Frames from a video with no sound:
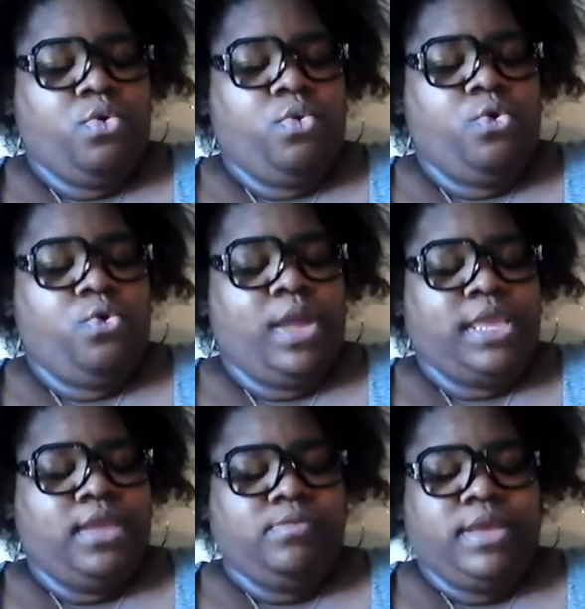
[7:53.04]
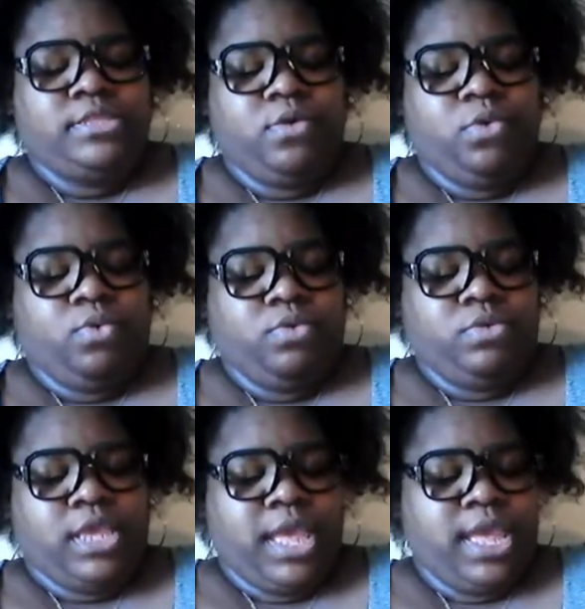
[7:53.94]
Oh, I can't wait to, oh,
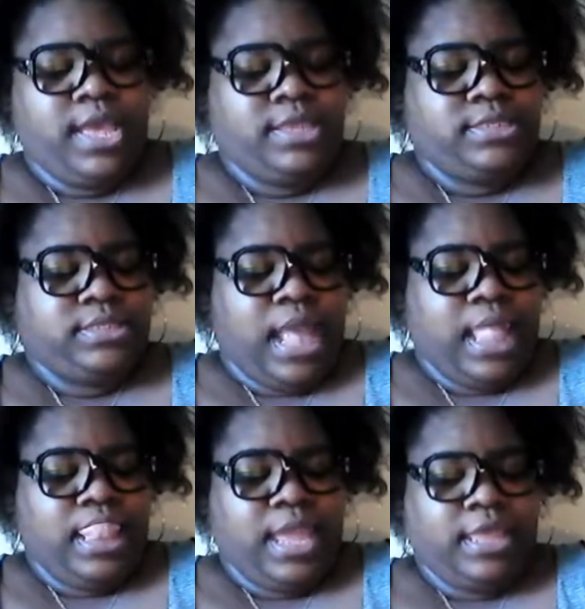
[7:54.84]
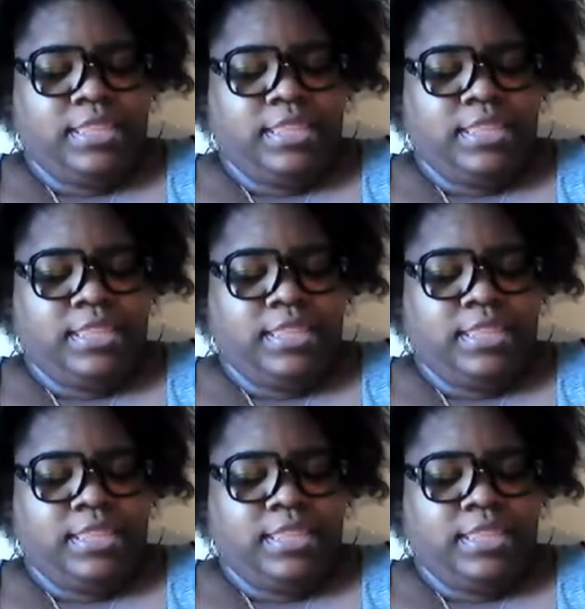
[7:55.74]
yes, I like